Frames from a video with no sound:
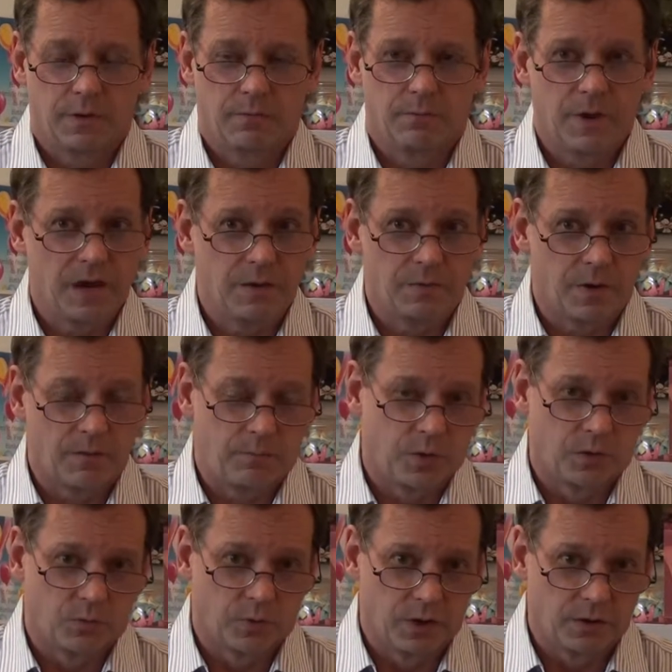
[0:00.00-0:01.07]
may have
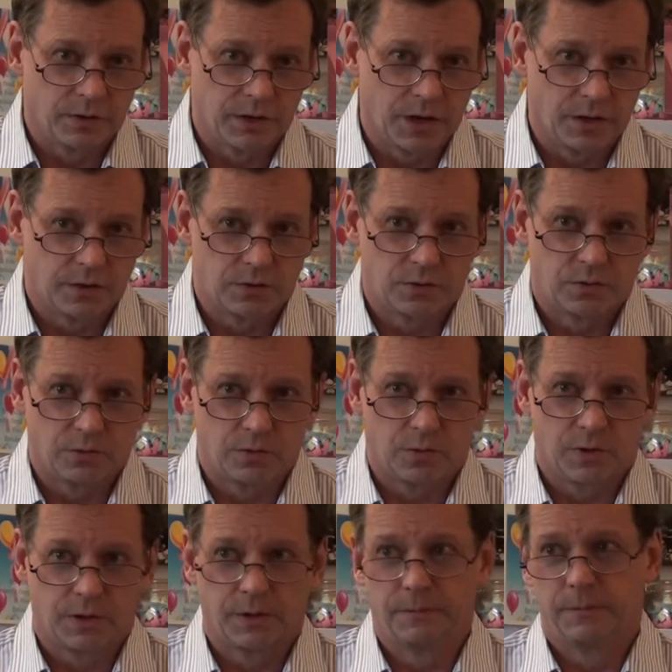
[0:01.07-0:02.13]
been relegated to
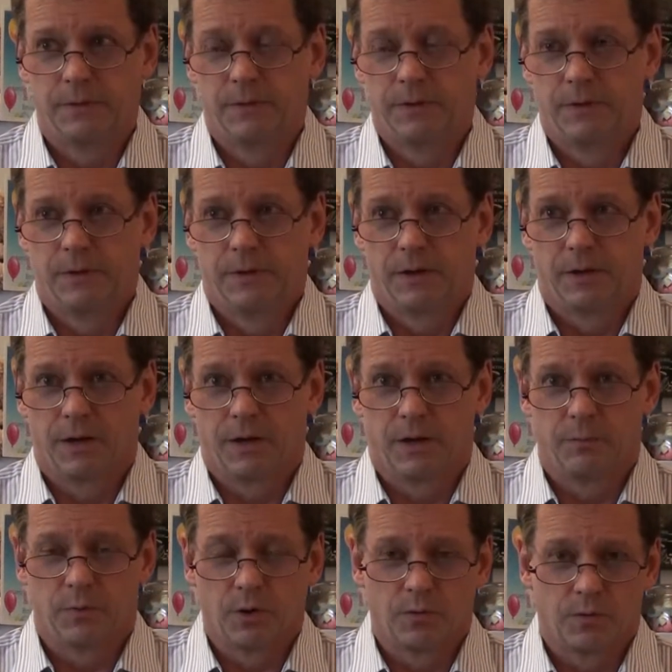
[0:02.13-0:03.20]

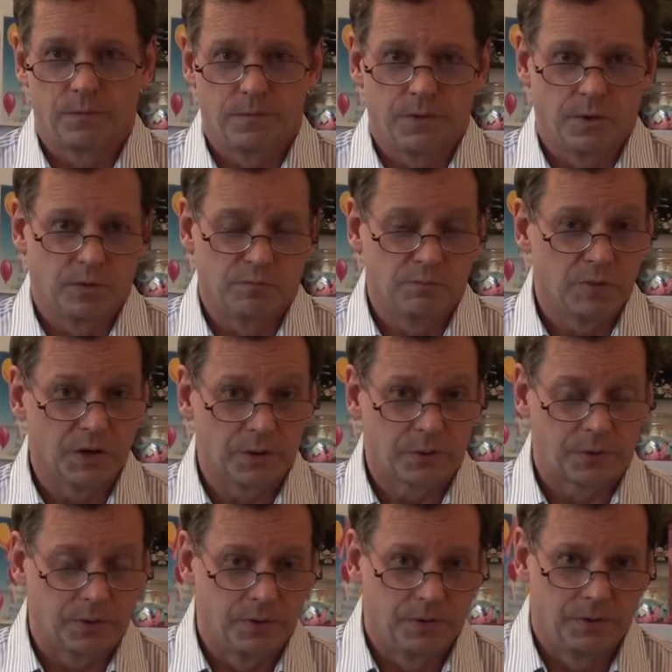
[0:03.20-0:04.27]
a revered
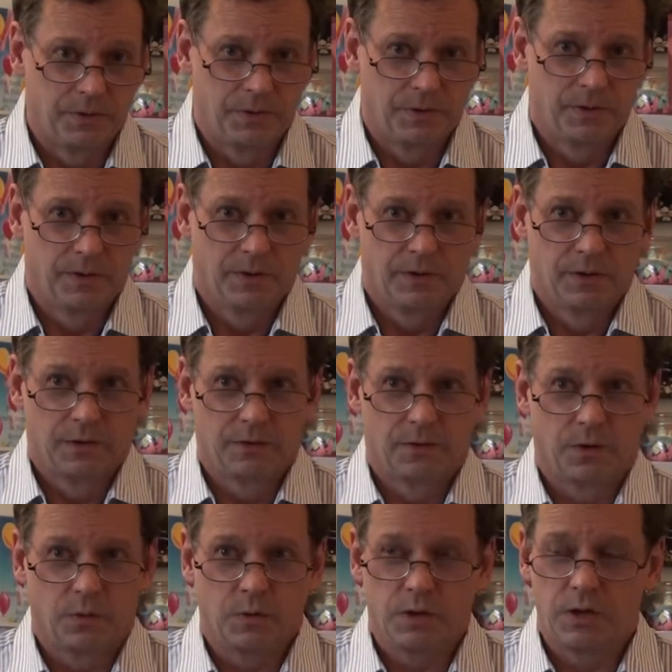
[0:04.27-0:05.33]
myth
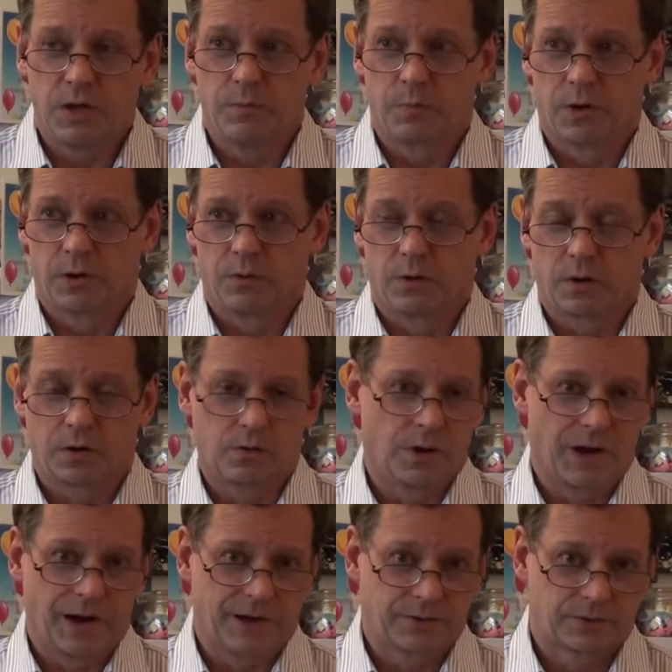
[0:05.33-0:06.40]
that we keep under a
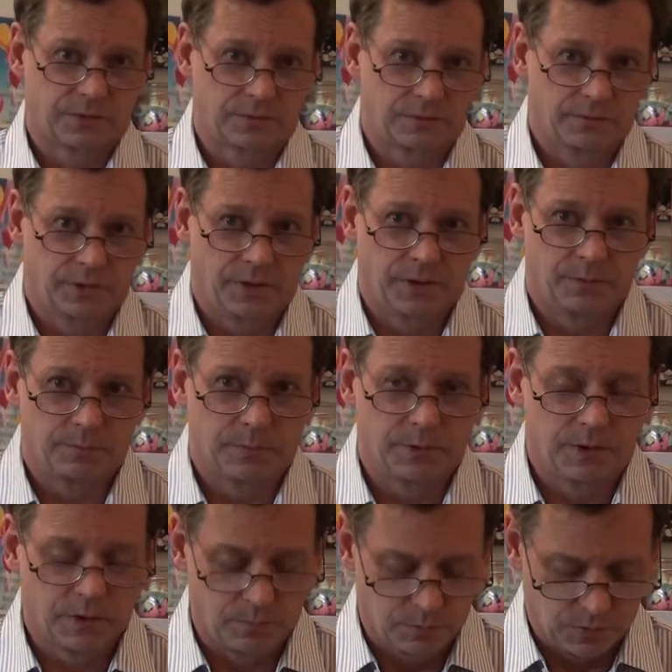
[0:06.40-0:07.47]
glass
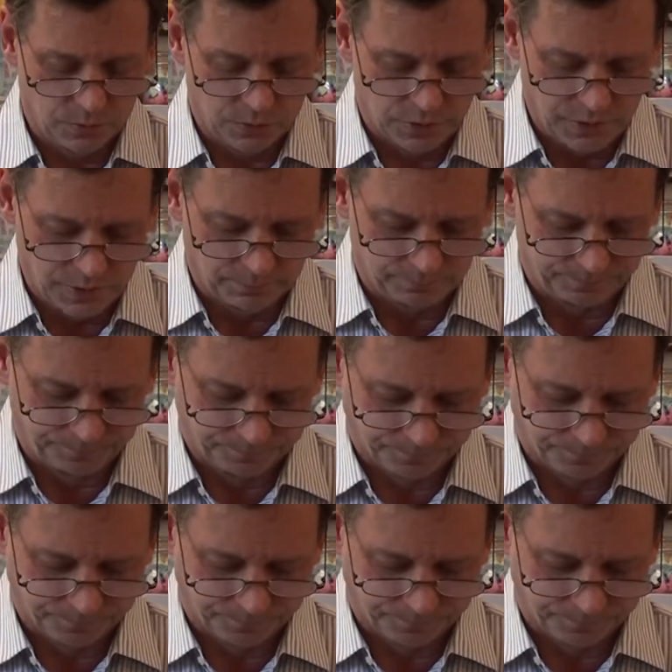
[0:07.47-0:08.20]
in a museum.